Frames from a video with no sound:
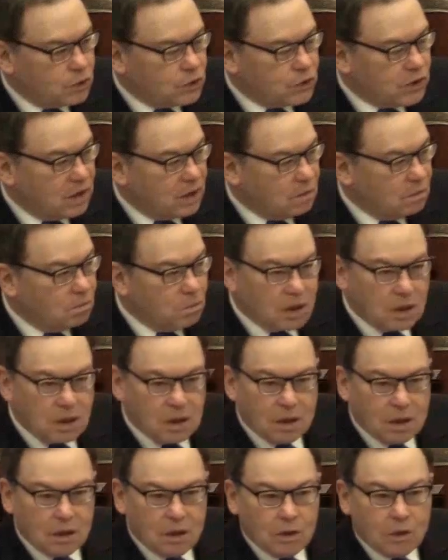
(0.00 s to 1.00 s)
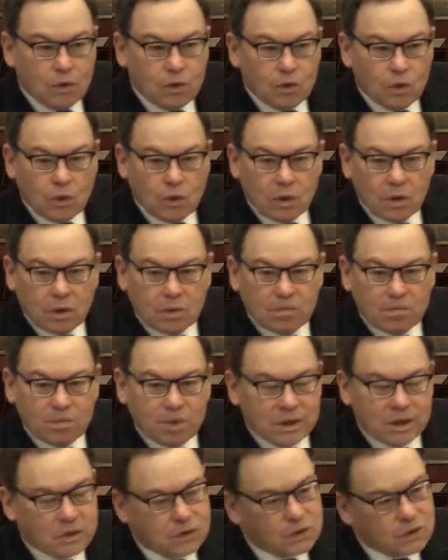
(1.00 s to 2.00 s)
sent me your
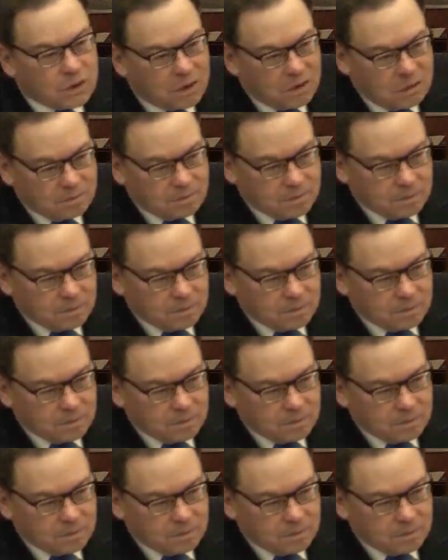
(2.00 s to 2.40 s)
picture.